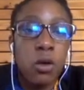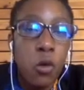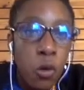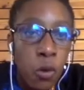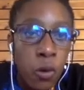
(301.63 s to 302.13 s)

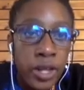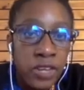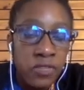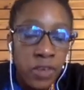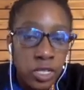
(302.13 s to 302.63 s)
core and
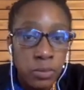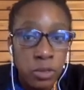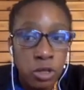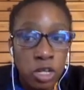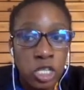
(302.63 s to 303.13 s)
advanced
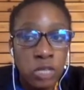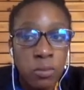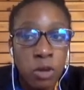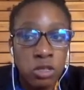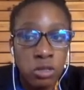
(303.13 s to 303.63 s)
immunology
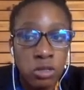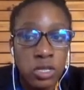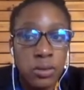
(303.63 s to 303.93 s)
modules